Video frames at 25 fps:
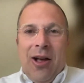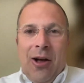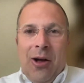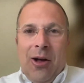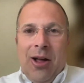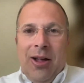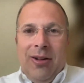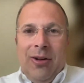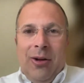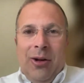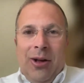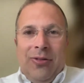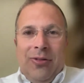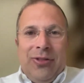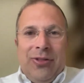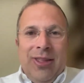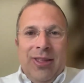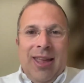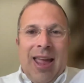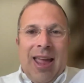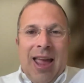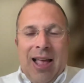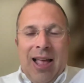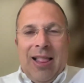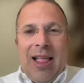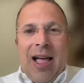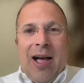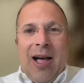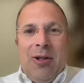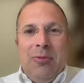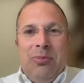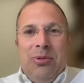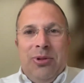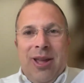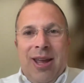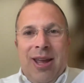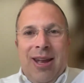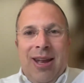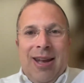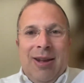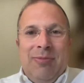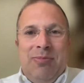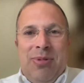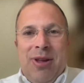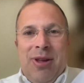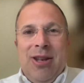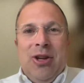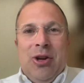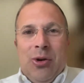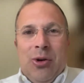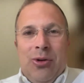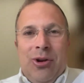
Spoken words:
off the El Al plane at Ben